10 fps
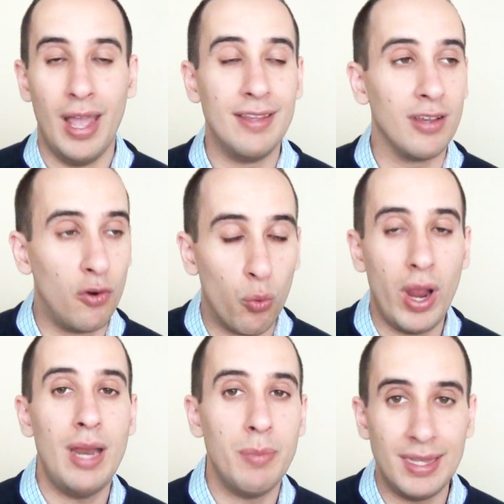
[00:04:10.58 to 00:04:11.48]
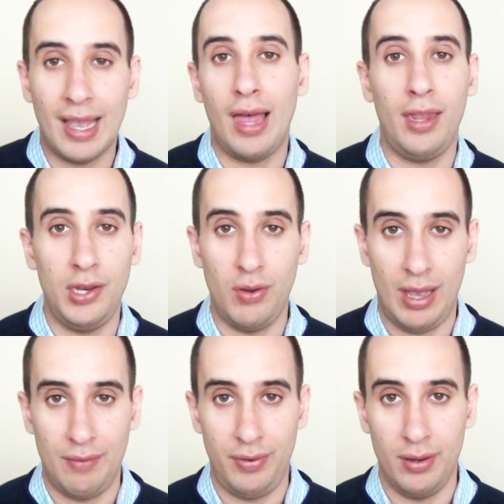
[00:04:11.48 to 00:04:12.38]
It's a great mentality you
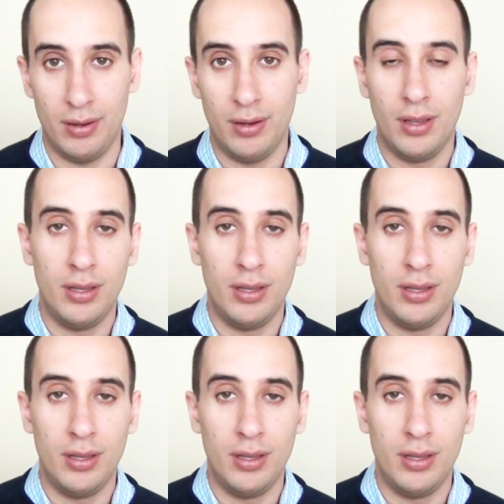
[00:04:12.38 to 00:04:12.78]
have here.